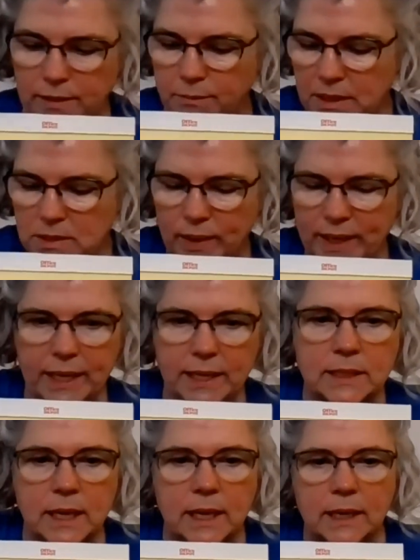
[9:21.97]
Ms.
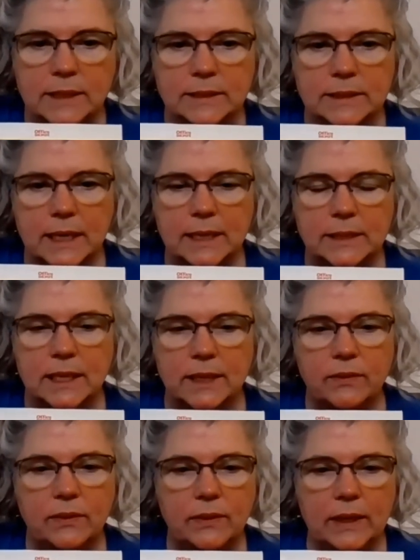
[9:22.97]
Wiz says that
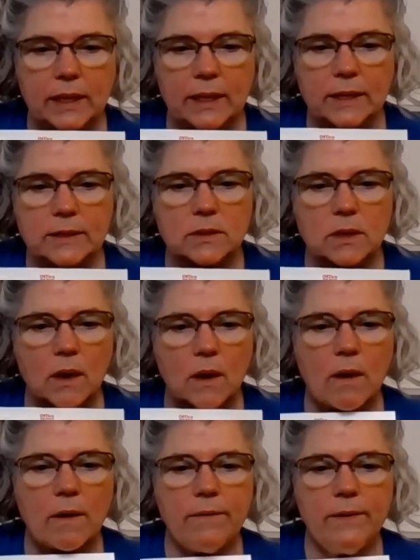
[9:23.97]
these
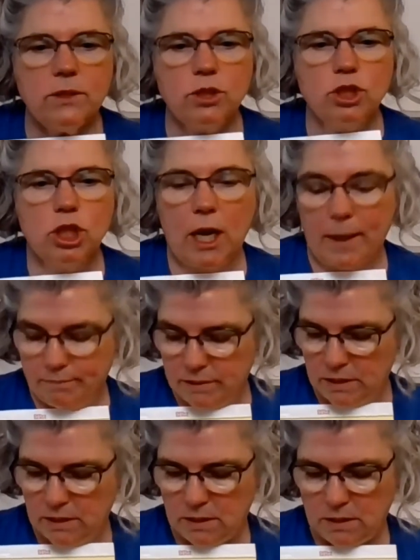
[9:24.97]
are the
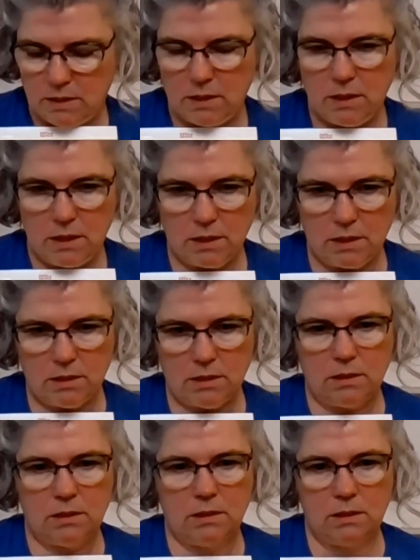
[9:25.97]

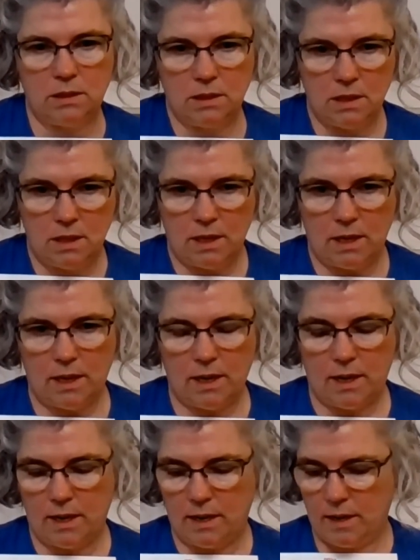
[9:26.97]
chopsticks,
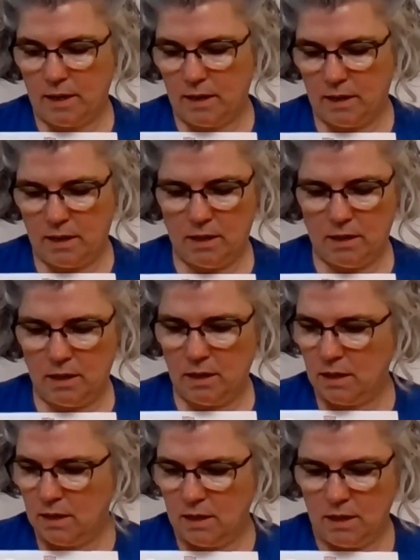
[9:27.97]

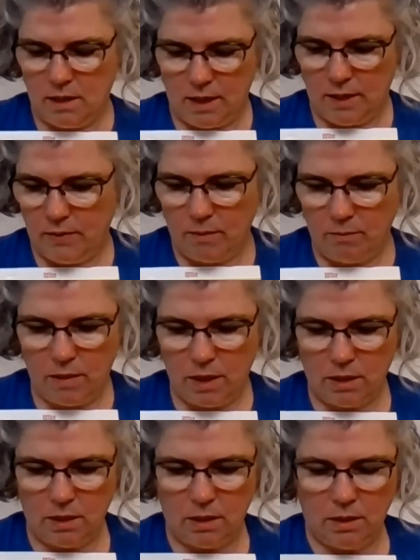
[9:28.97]
and in the
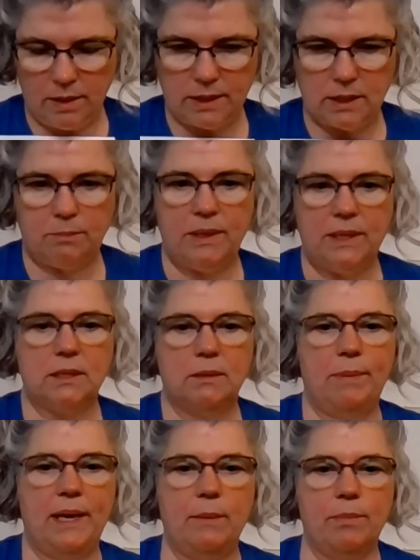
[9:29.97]
middle is a piece
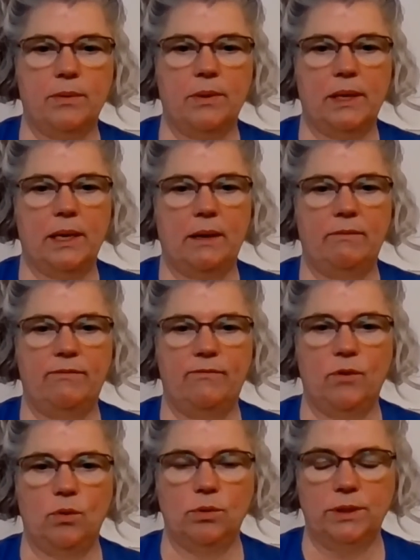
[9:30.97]
of paper that I
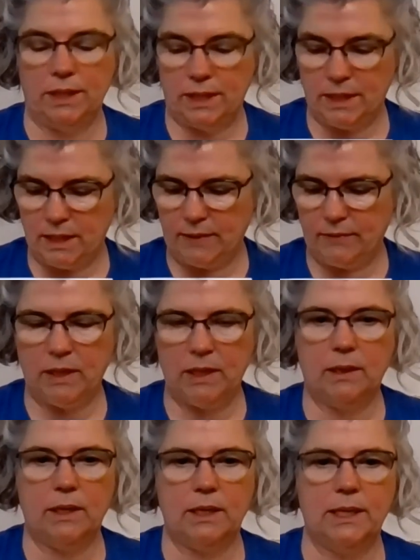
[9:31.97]
folded, and then
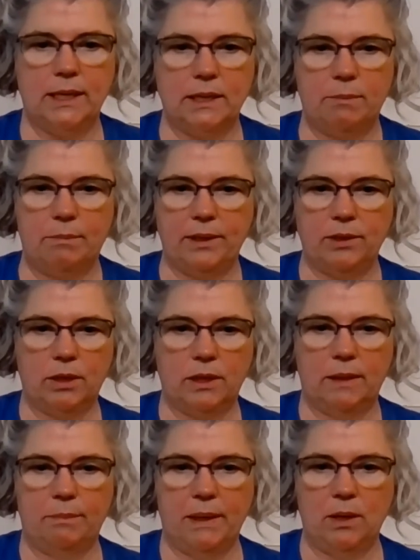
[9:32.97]
I'm going to take the binder
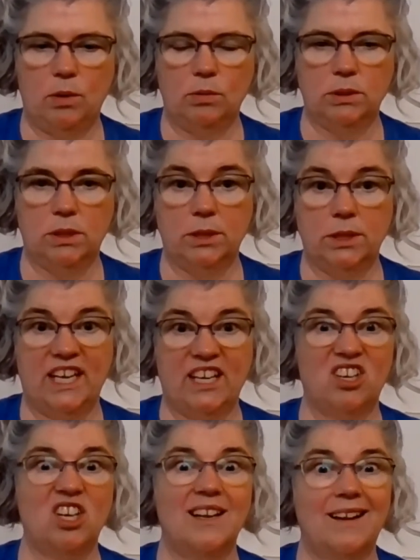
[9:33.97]
clip and hold it all
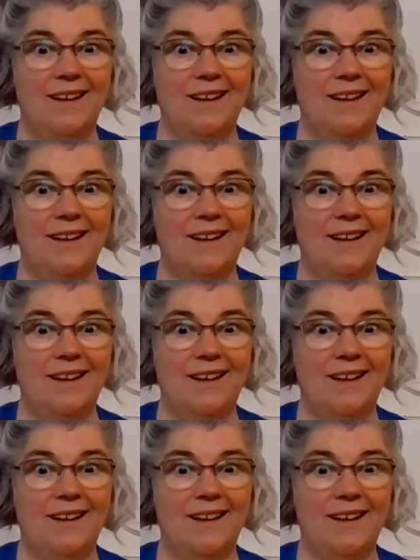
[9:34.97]
together.